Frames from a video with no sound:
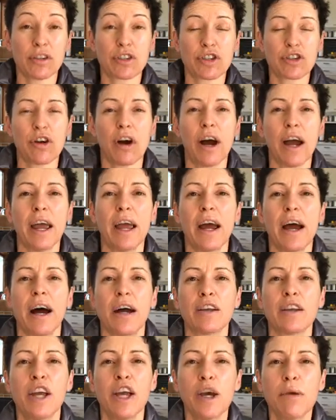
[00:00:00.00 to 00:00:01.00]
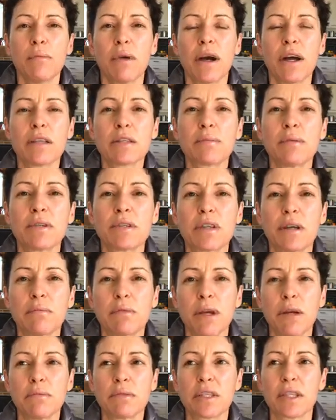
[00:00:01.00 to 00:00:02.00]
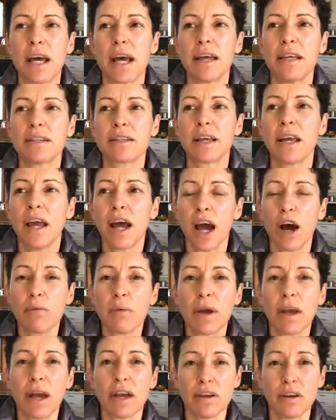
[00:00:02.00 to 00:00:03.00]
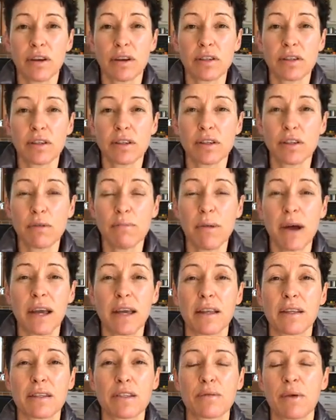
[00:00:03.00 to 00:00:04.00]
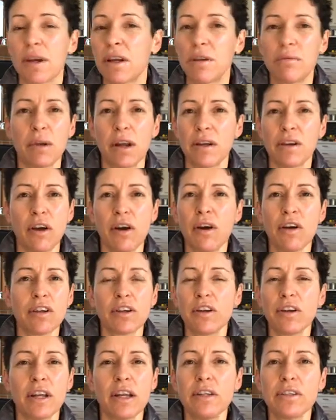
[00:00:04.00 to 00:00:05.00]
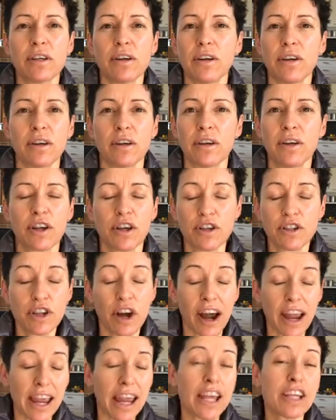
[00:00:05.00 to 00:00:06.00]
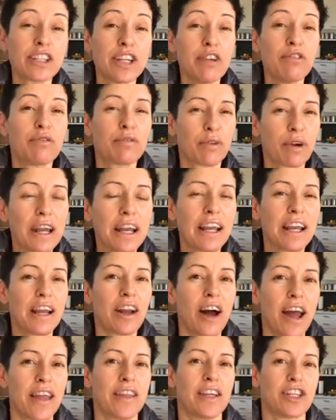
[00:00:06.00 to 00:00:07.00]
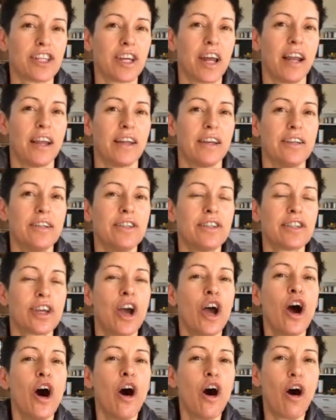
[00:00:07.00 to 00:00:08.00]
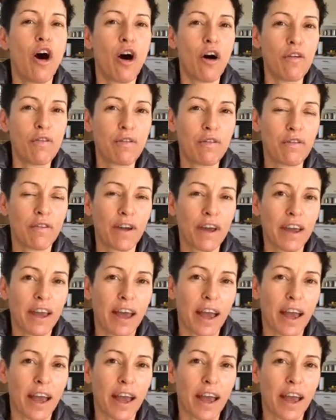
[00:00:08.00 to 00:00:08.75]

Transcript: try out. My husband sometimes says, are you going to the supermarket this week? And I'm like, no, I don't need to. Because I actually really like the challenge of,